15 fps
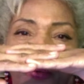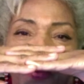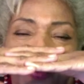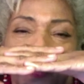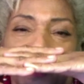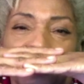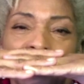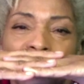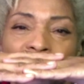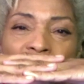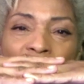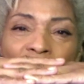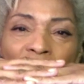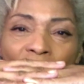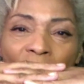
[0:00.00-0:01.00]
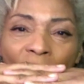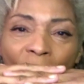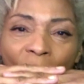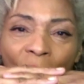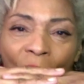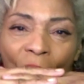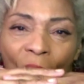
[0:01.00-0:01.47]

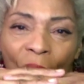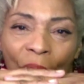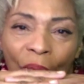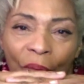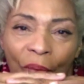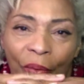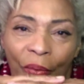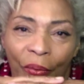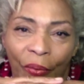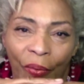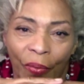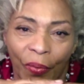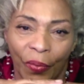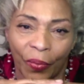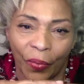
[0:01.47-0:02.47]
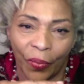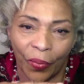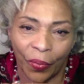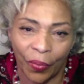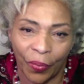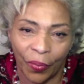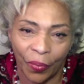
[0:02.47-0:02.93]

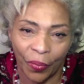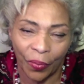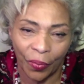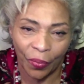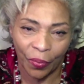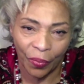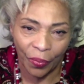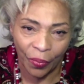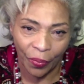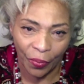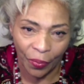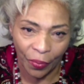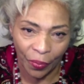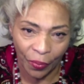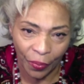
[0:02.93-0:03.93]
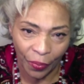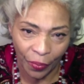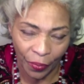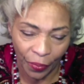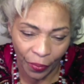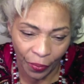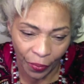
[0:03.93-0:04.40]

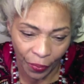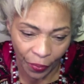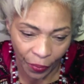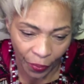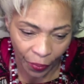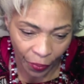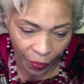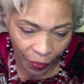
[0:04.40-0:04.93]
No one is speaking in this clip.